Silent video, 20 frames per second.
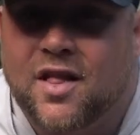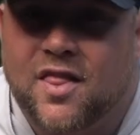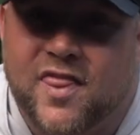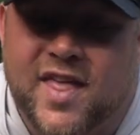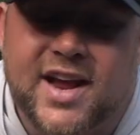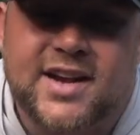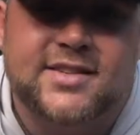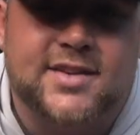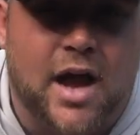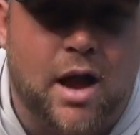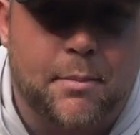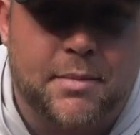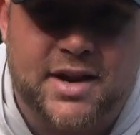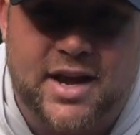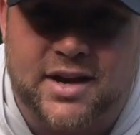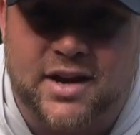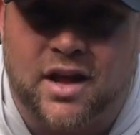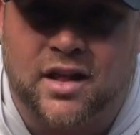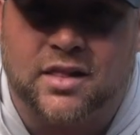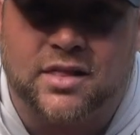they
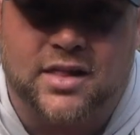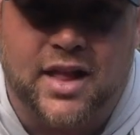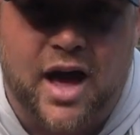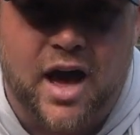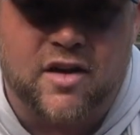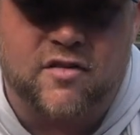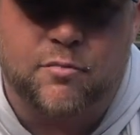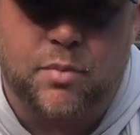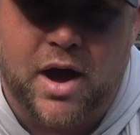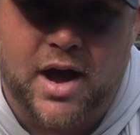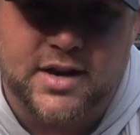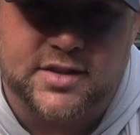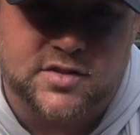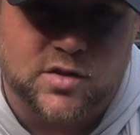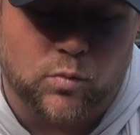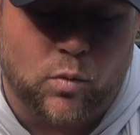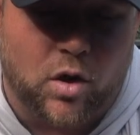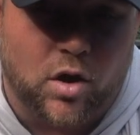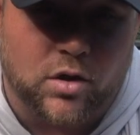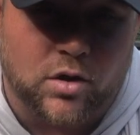dominate a lot of bodies
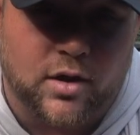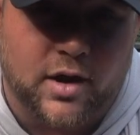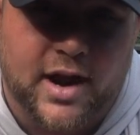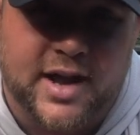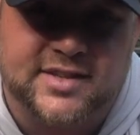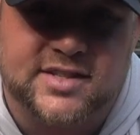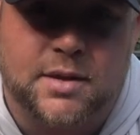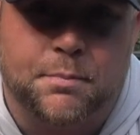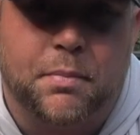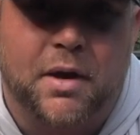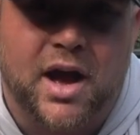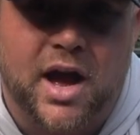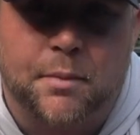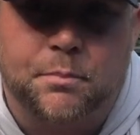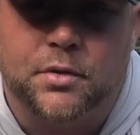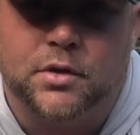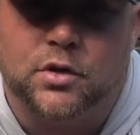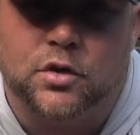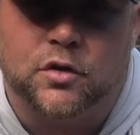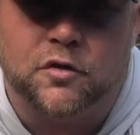of water as a
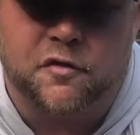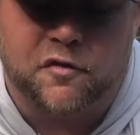popular